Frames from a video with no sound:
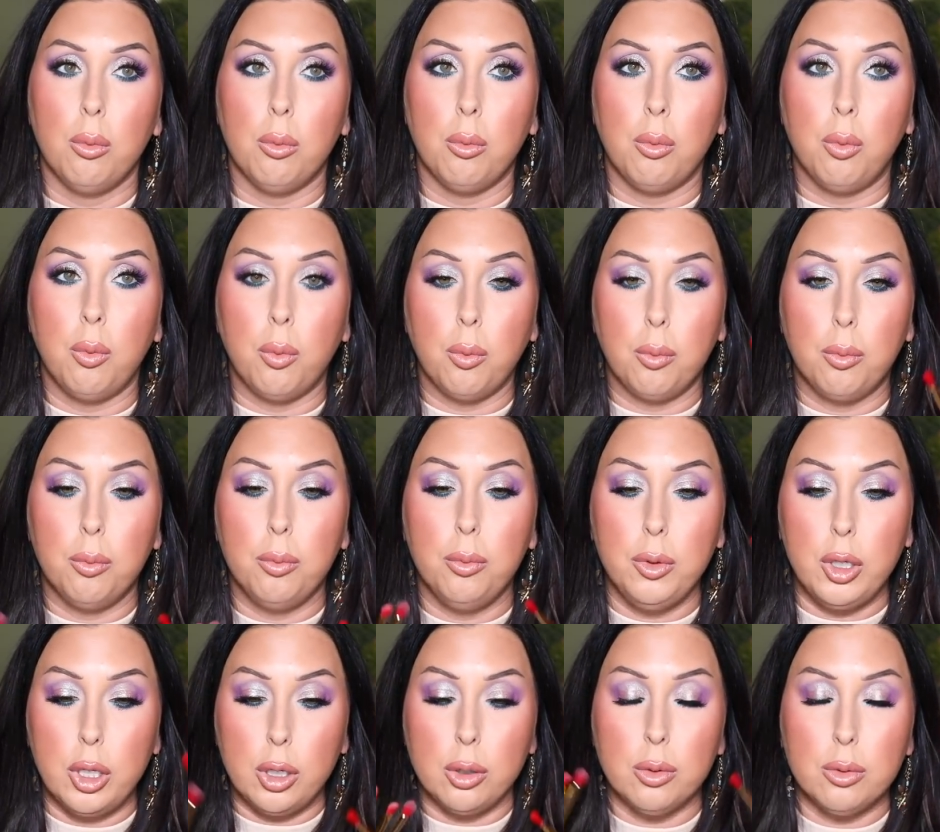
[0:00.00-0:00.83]

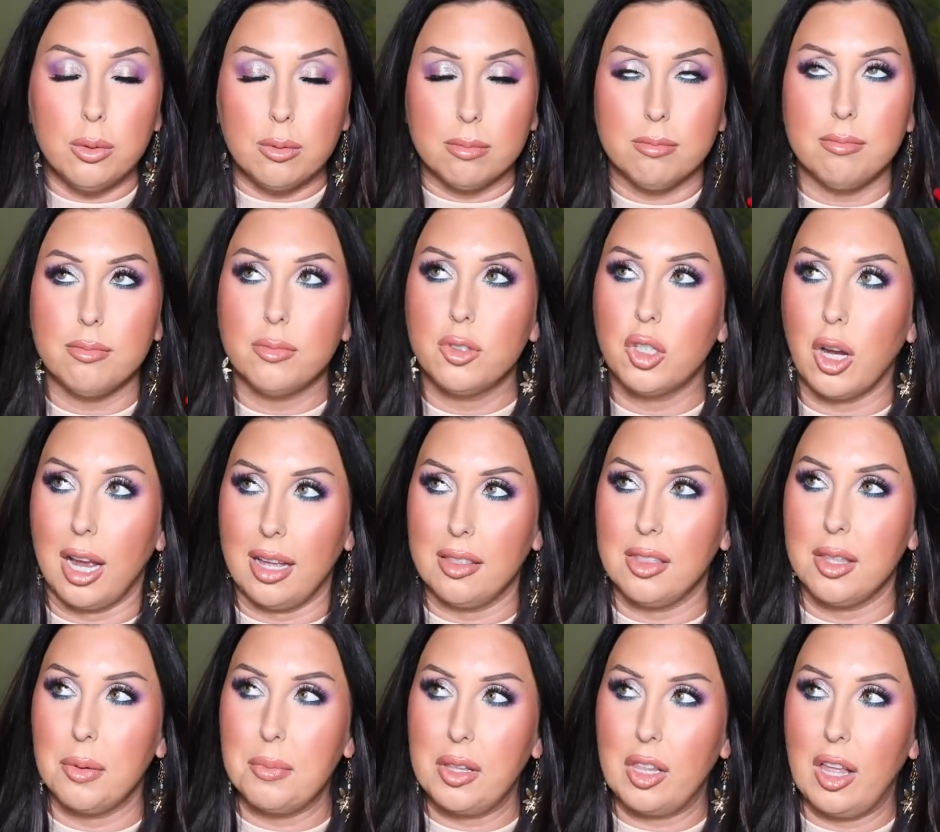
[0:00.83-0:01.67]

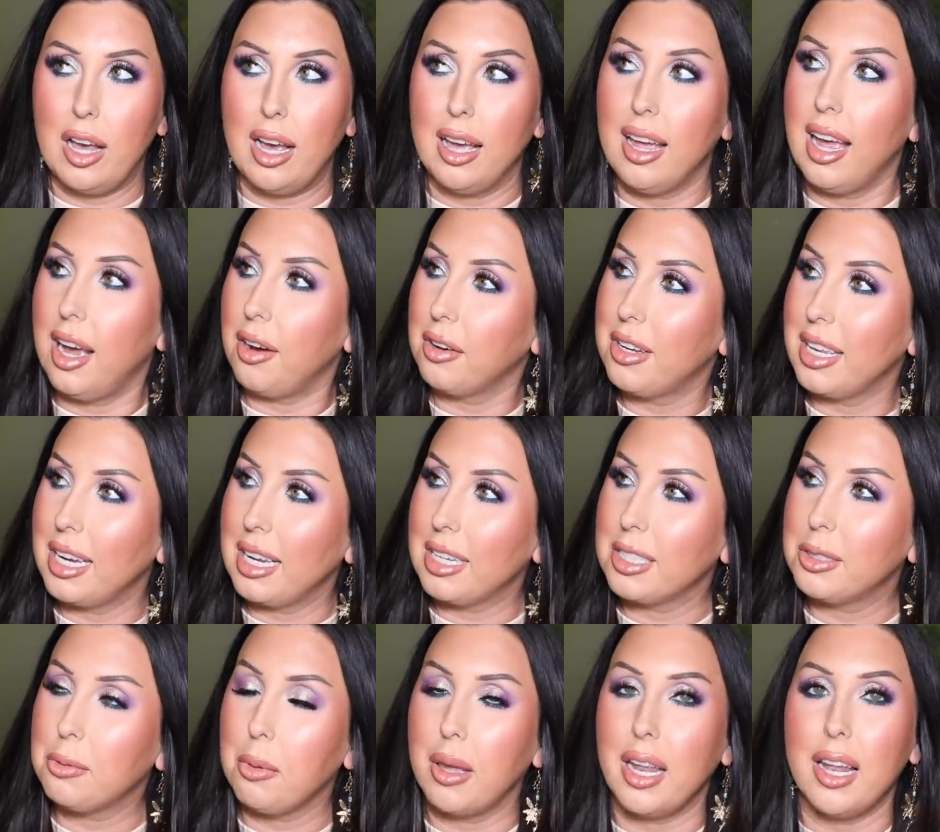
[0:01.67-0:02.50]
How can
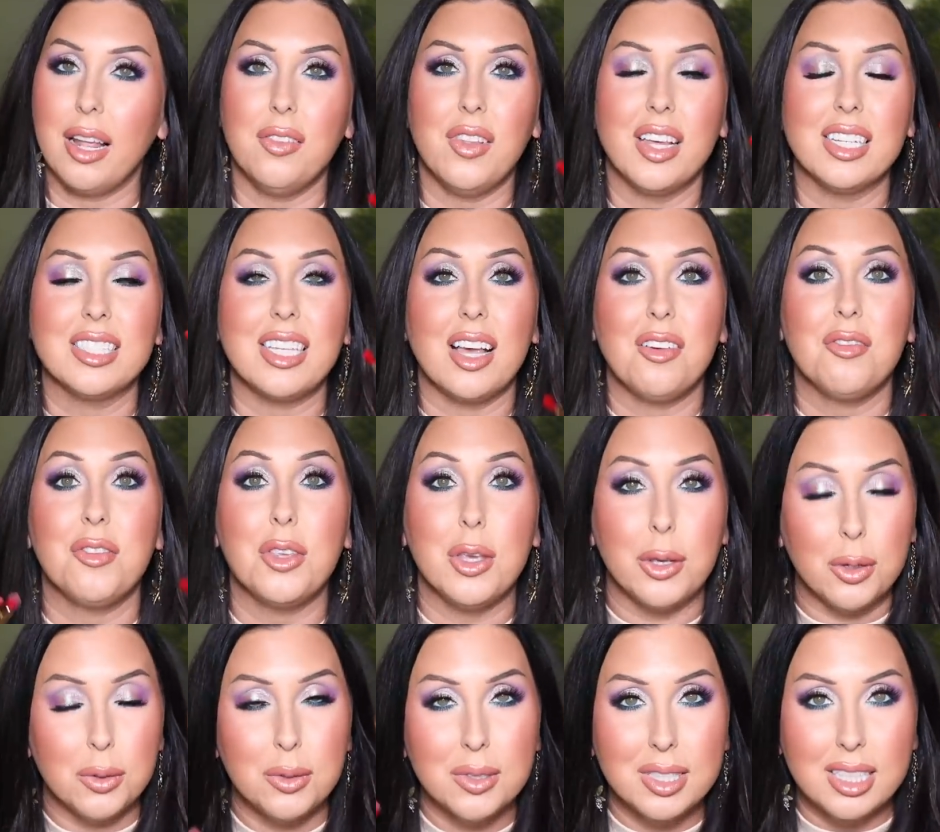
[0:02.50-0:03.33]
I explain it? Unless I've
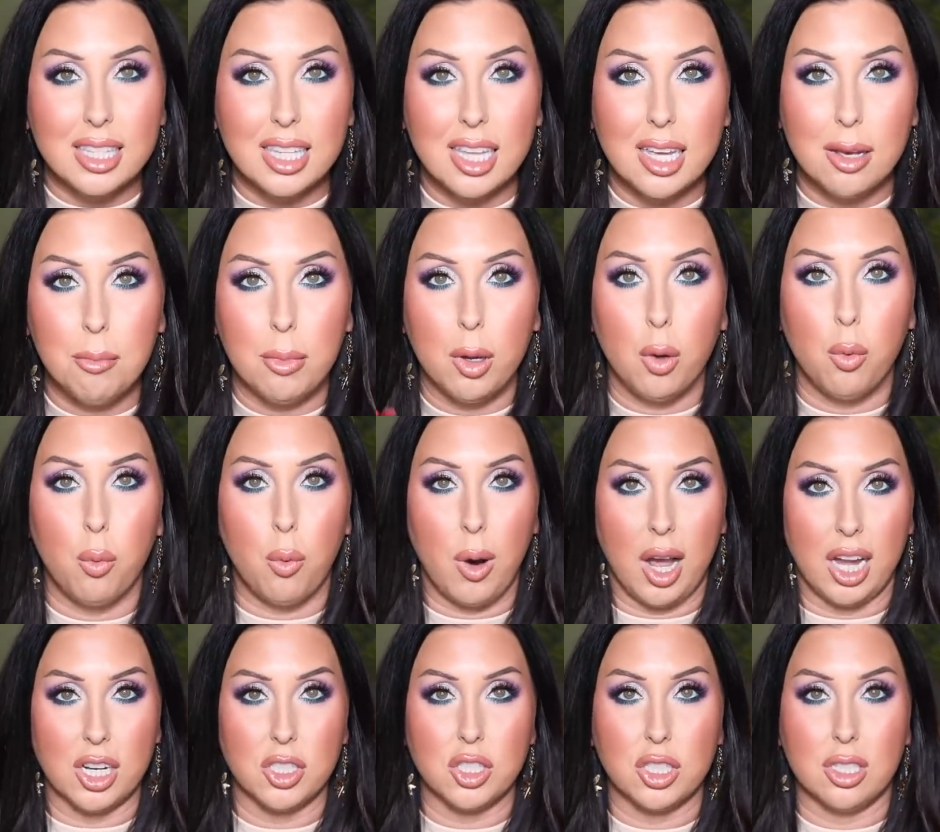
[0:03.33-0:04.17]
used them,
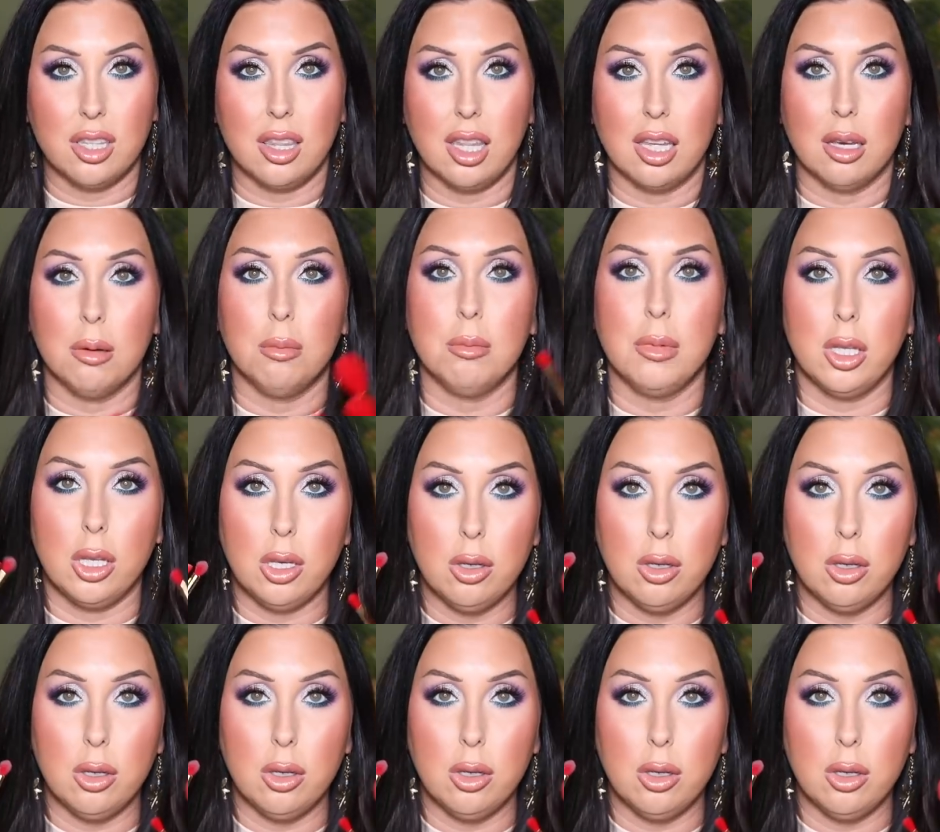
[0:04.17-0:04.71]
washed them.